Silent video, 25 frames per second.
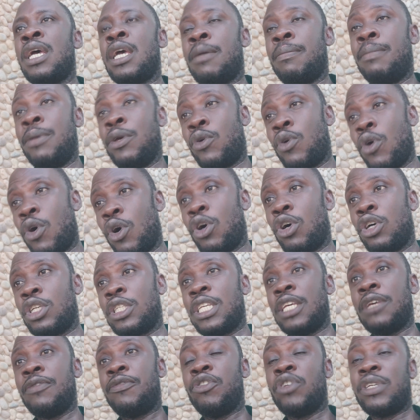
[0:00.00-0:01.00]
because
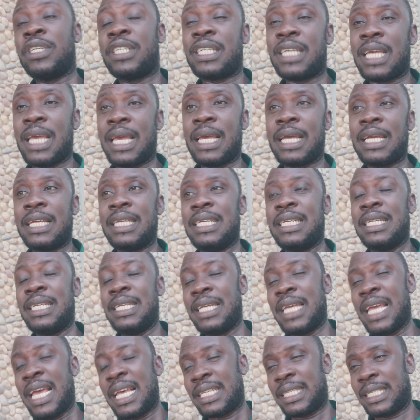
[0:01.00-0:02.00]
if you check
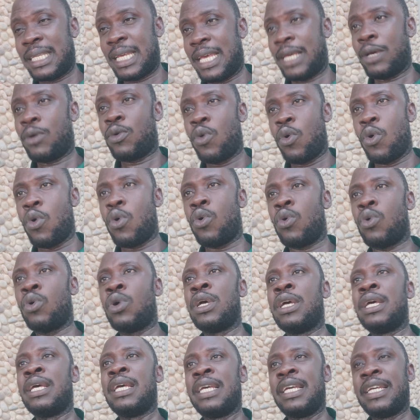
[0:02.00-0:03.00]
years ago,
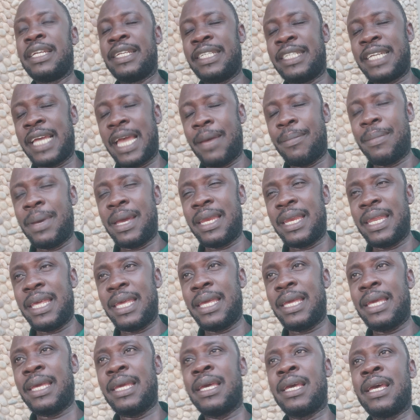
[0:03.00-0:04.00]

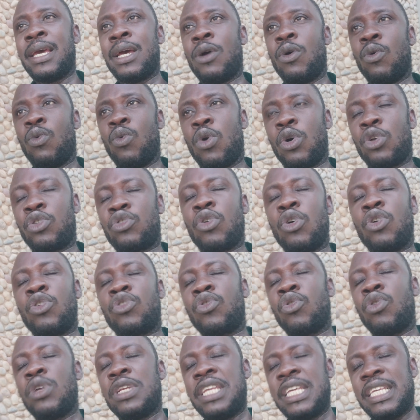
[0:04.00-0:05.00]
Germany was
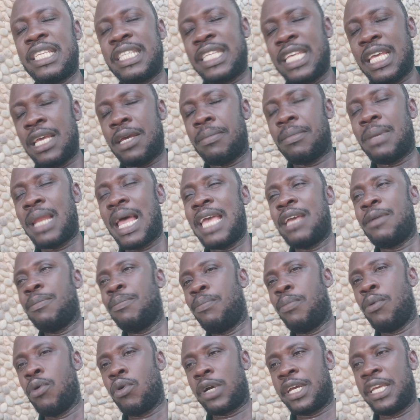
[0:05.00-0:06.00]
also the same
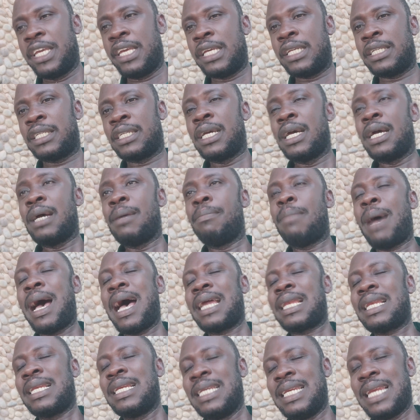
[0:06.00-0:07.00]
like bookish,
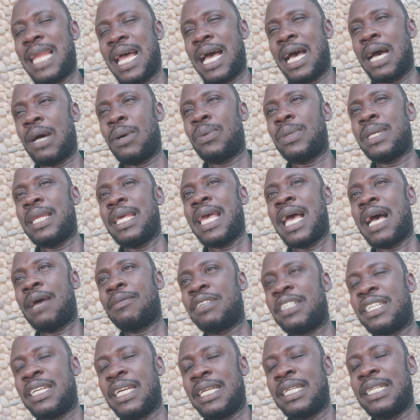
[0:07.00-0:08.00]
but now they have
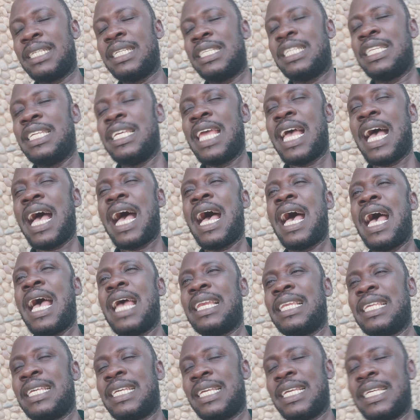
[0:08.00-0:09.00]
changed their
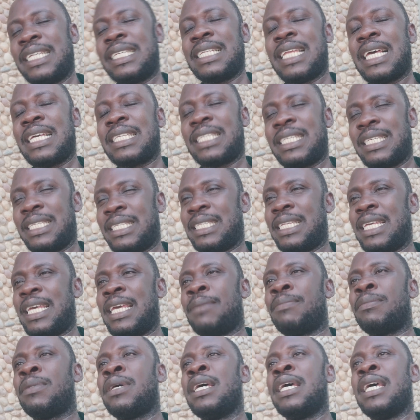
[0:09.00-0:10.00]
educational
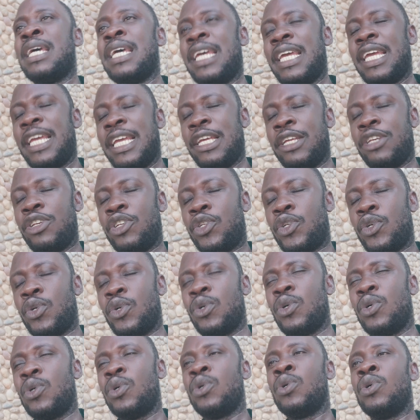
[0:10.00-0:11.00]
system
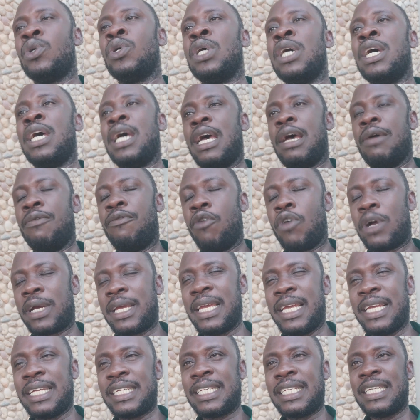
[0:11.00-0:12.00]
into a
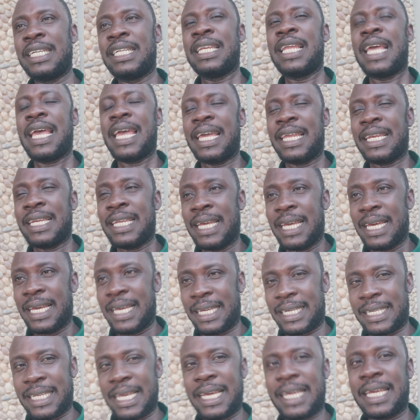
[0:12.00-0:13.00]
vocation and
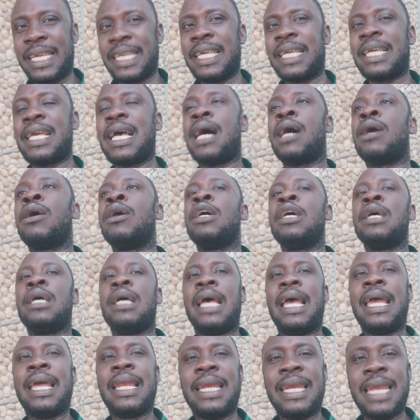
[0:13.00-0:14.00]
a technical.
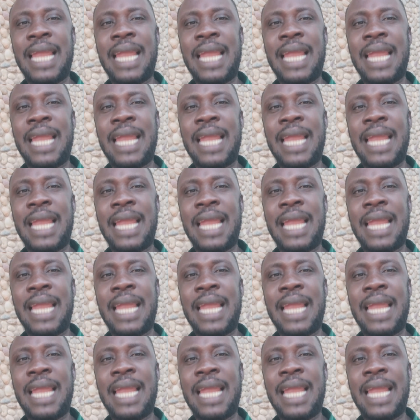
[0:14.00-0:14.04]
And